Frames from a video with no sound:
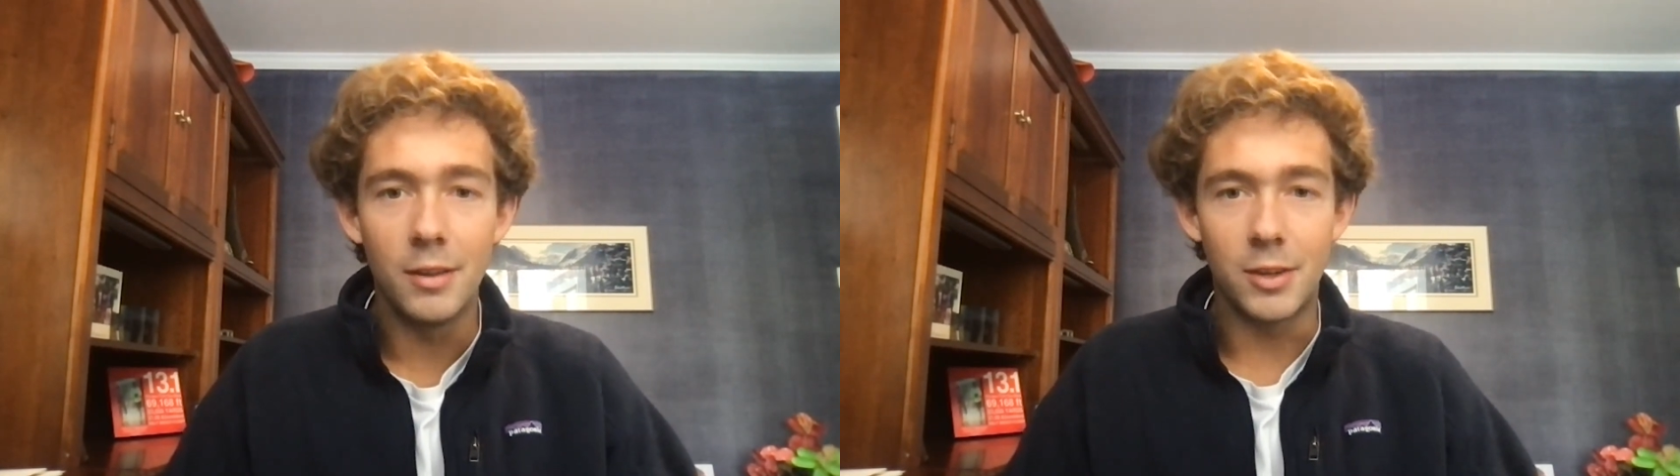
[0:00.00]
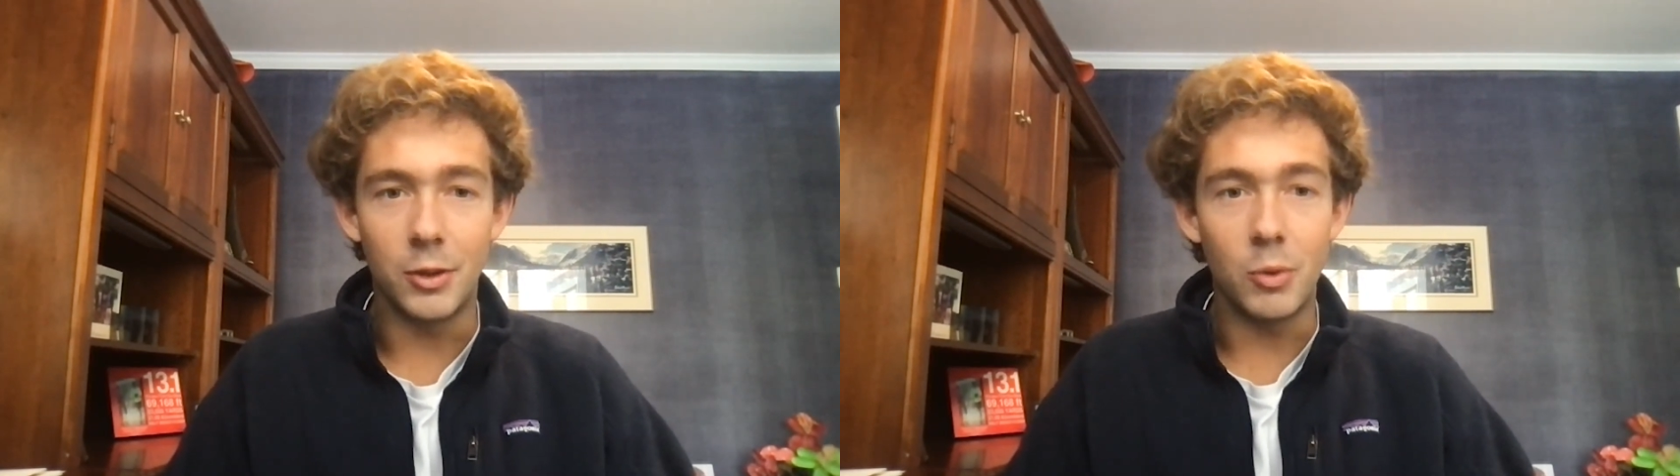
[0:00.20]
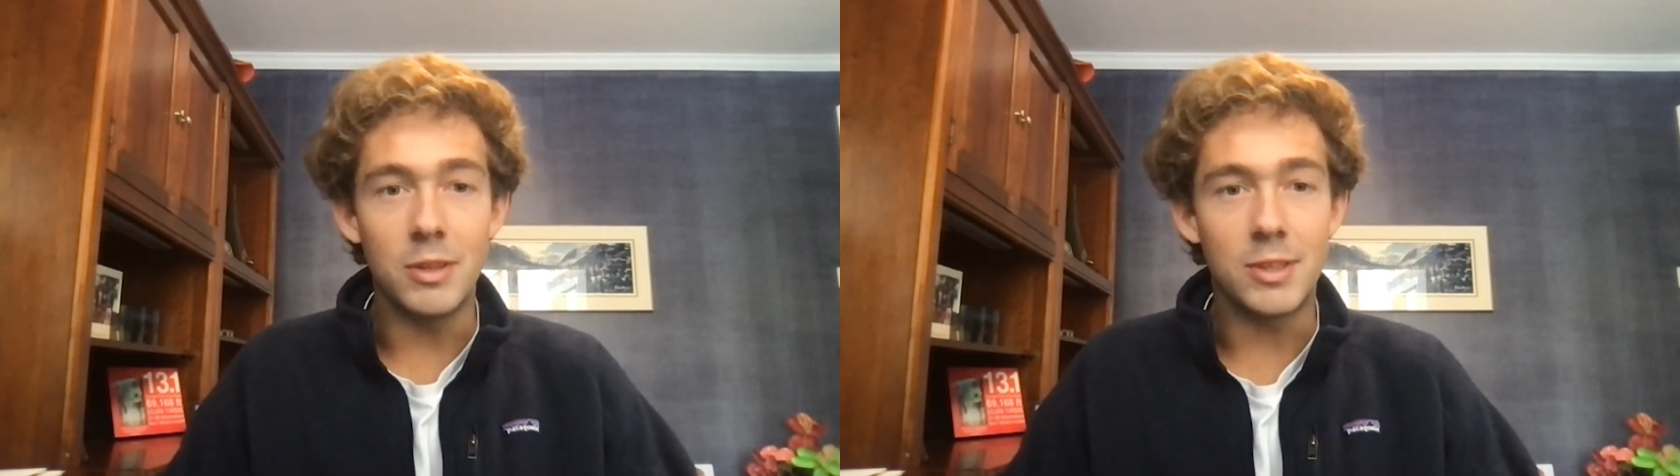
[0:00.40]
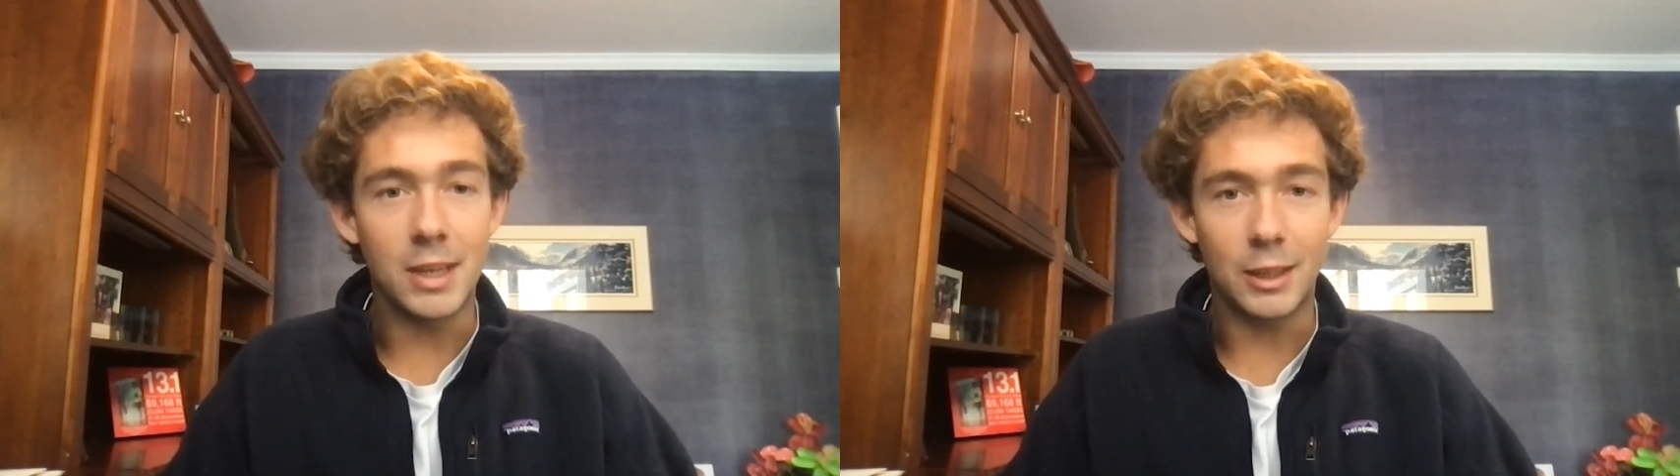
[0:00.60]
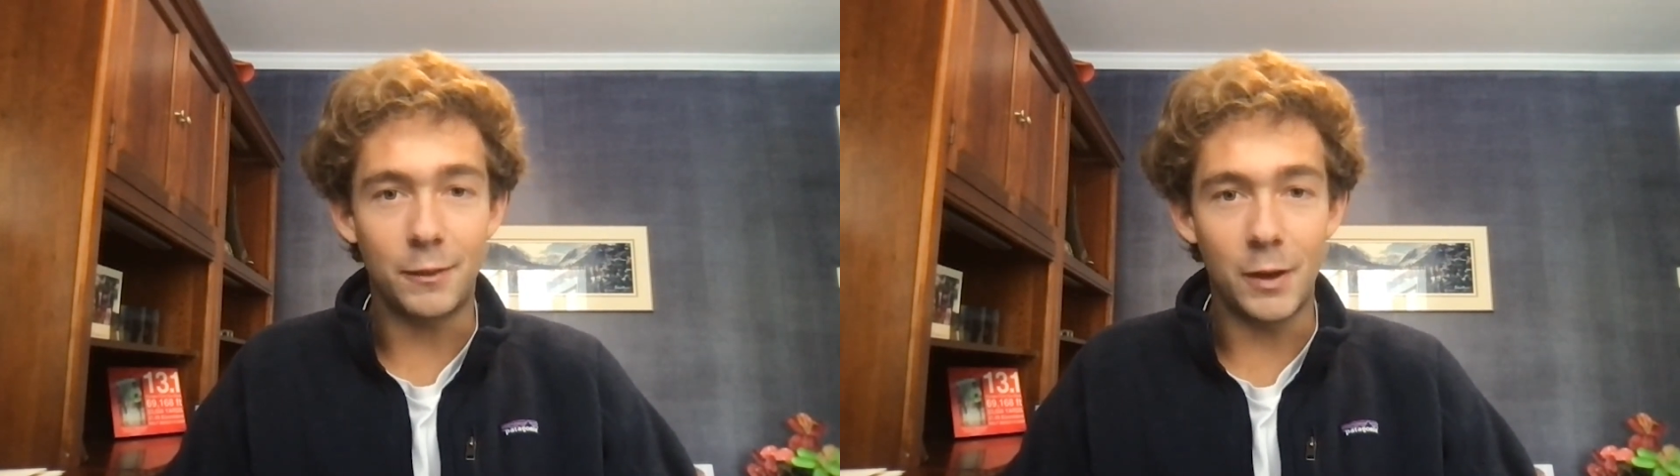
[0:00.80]
to doing
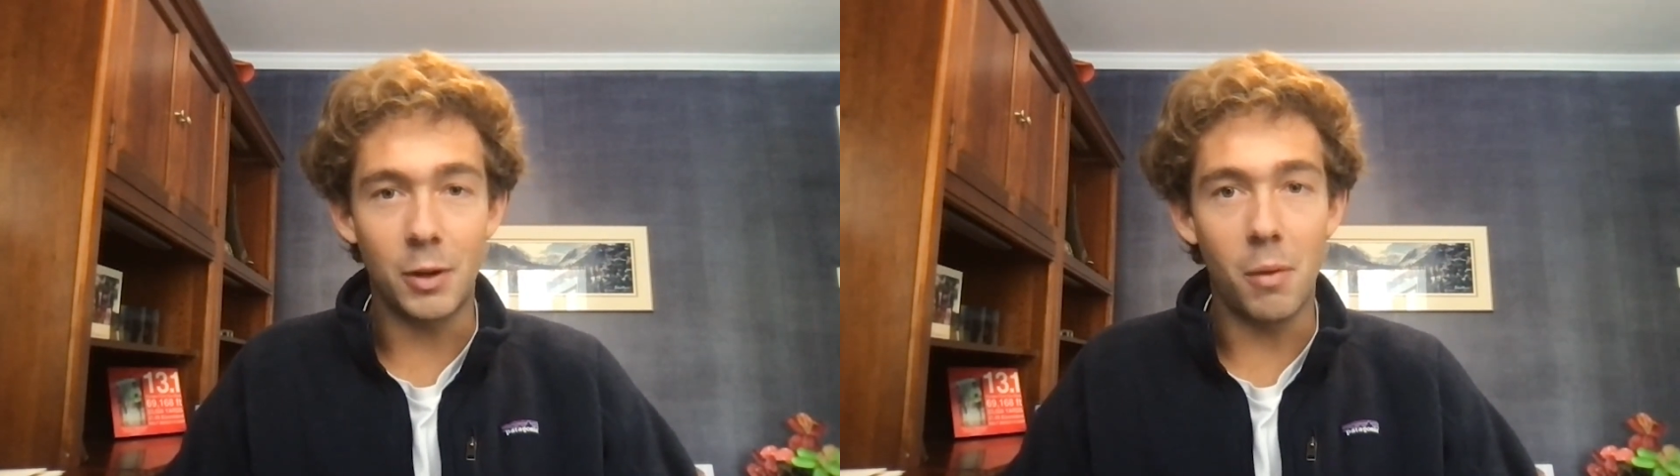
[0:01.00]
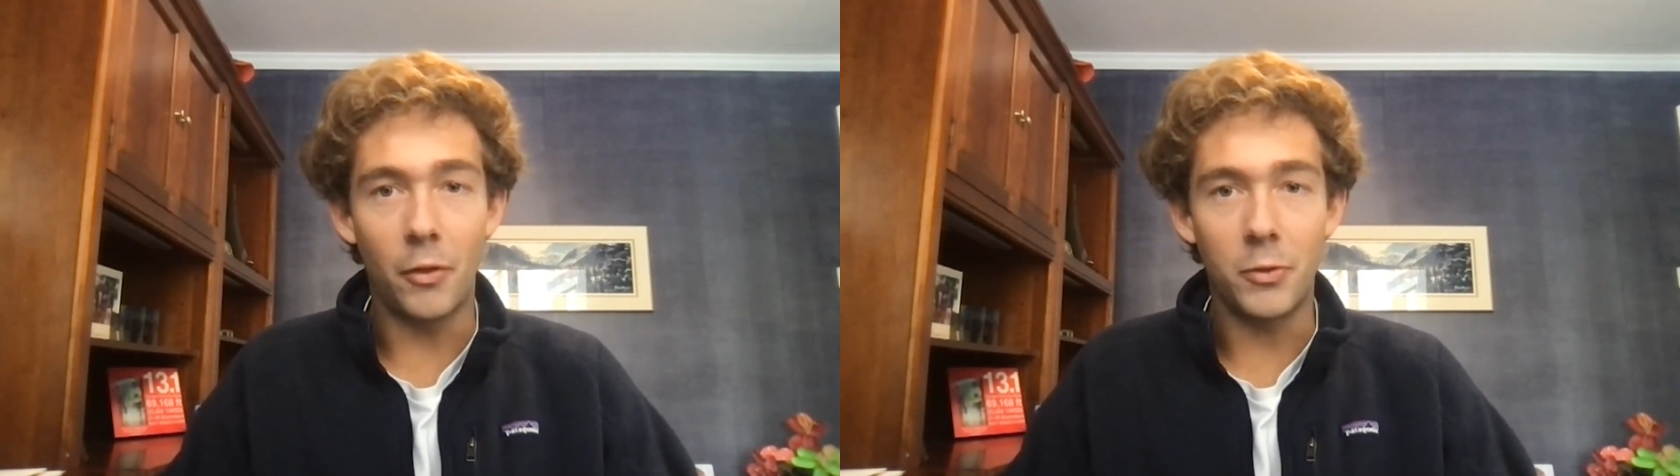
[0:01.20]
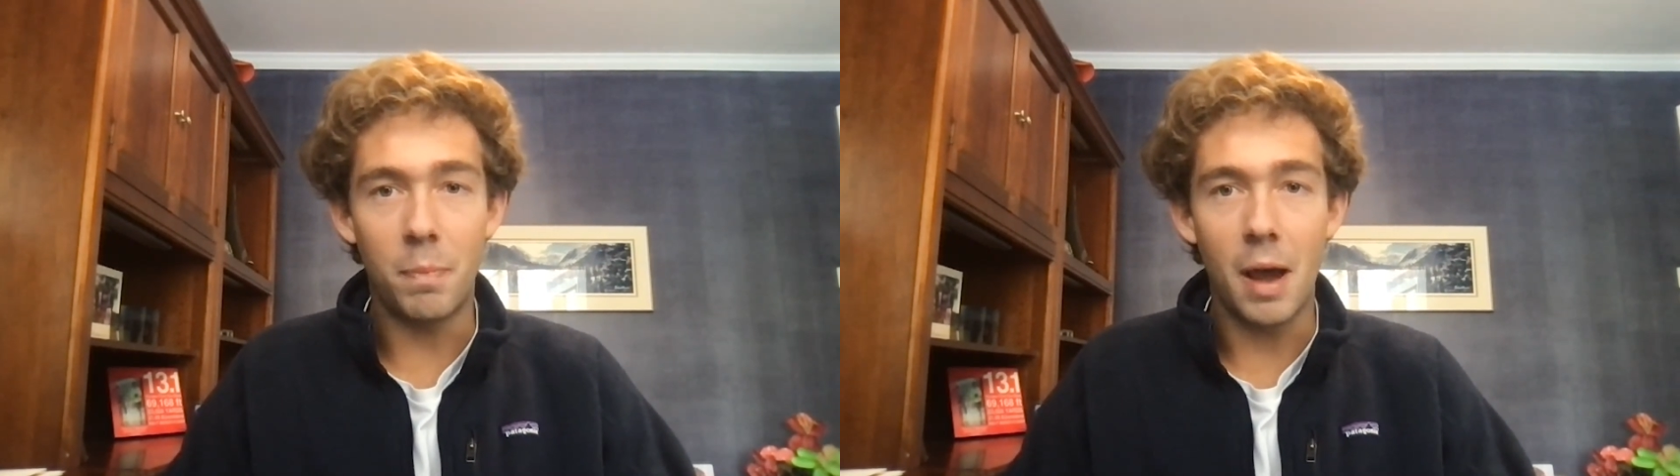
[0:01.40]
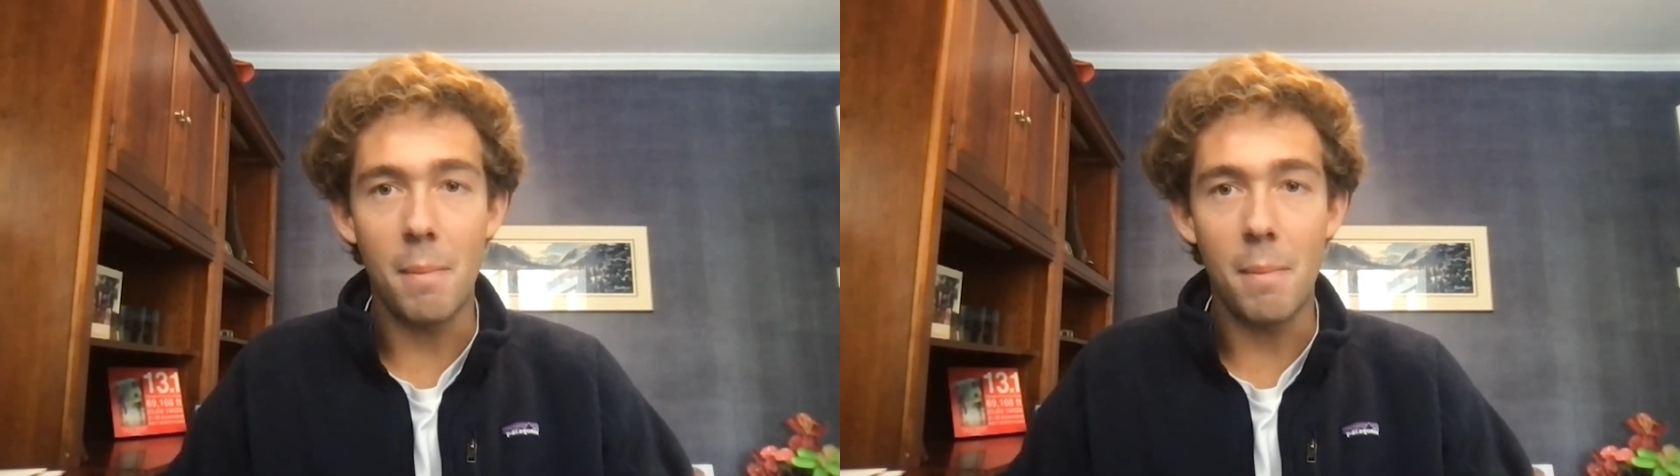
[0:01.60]
six figure months by